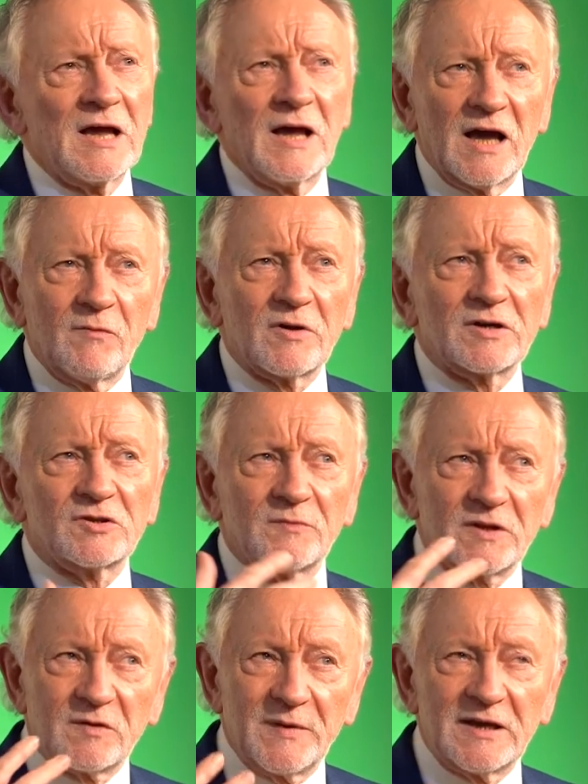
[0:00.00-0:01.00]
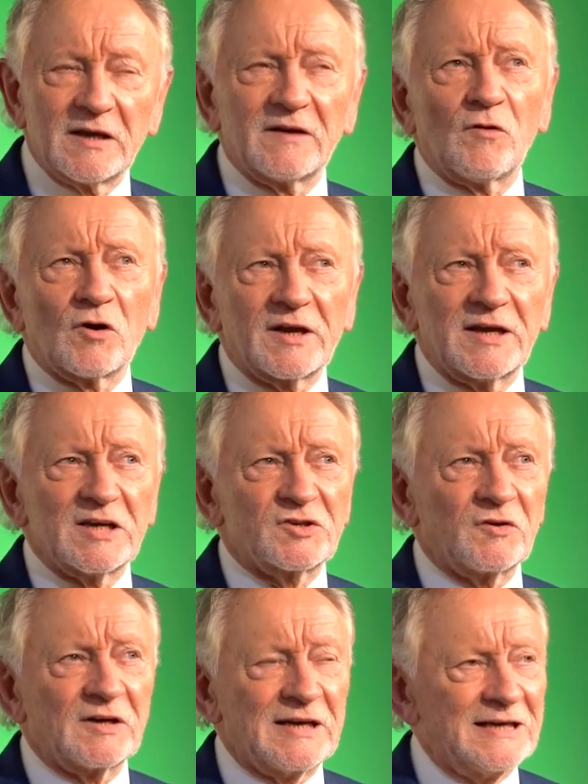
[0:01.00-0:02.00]
I wanted something that would be kind of
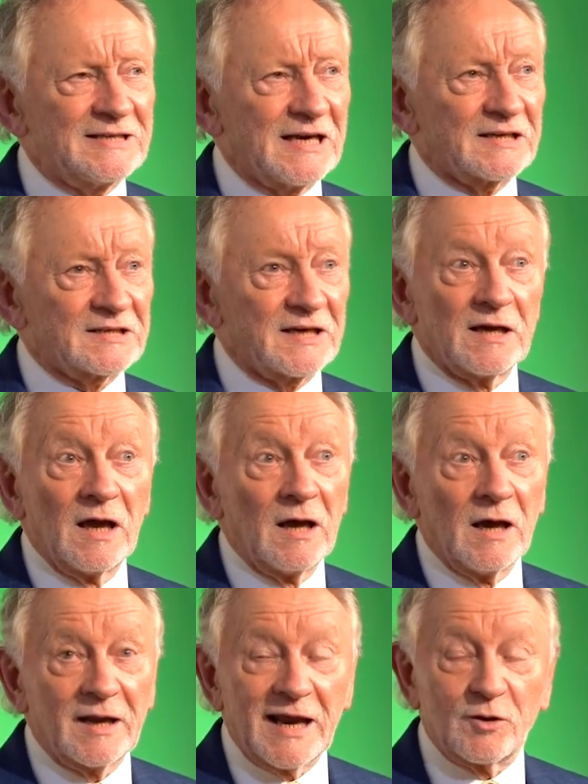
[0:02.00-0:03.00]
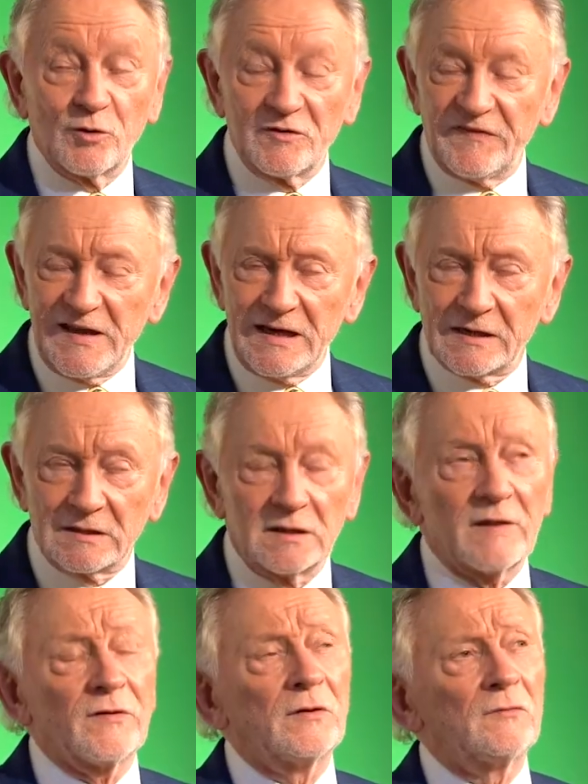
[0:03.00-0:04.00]
orchestral and easy listening. And I couldn't find it. I
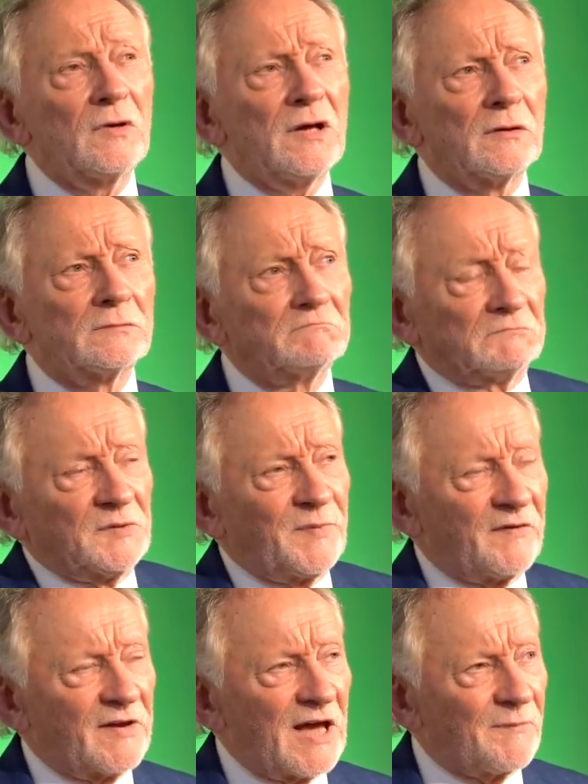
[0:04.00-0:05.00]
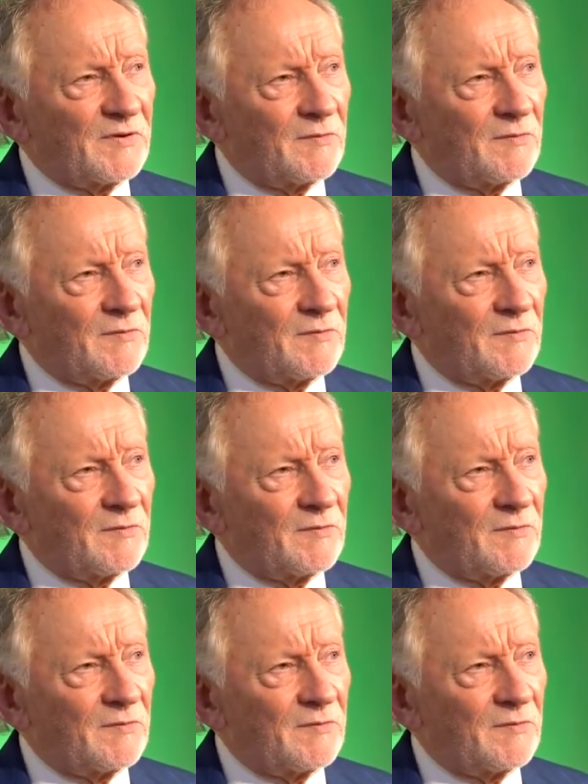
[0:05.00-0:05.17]
thought, wow, oh, ah, bit of a gap in the